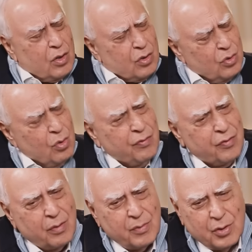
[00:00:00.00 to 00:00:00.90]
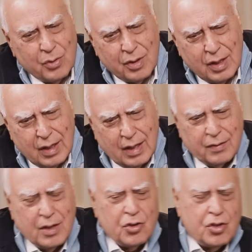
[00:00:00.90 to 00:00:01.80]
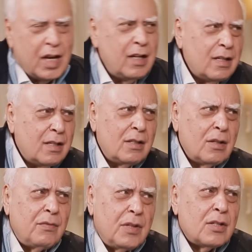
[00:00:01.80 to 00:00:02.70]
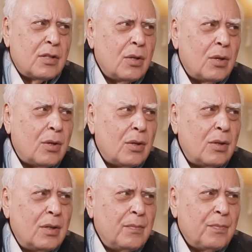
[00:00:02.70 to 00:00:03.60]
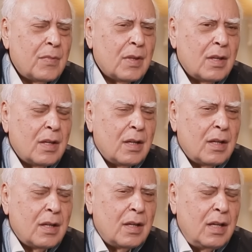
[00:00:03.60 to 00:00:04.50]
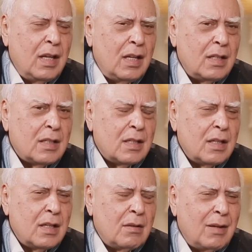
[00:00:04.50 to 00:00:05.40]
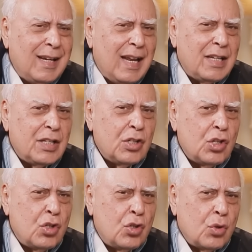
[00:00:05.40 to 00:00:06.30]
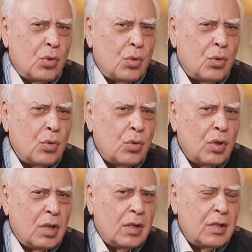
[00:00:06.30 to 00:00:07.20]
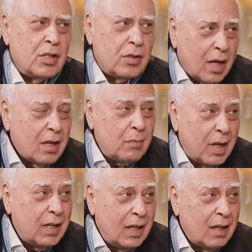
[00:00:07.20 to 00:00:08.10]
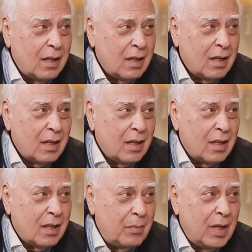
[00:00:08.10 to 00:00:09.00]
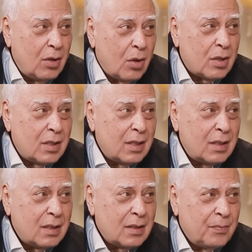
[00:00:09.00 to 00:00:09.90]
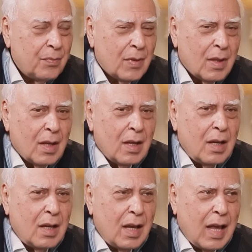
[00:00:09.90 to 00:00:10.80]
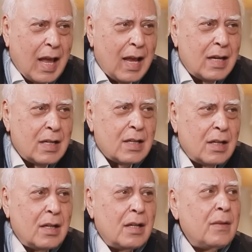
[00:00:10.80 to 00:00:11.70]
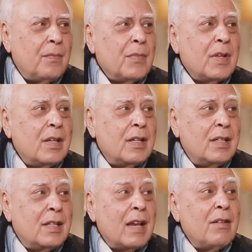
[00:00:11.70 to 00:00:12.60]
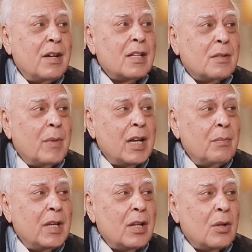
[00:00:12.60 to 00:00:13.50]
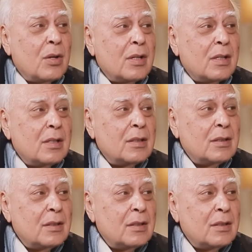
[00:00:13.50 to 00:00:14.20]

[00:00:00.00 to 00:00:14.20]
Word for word: want to know from you, the genesis of this law is related to drug money, yes, being laundered and terrorist money being laundered,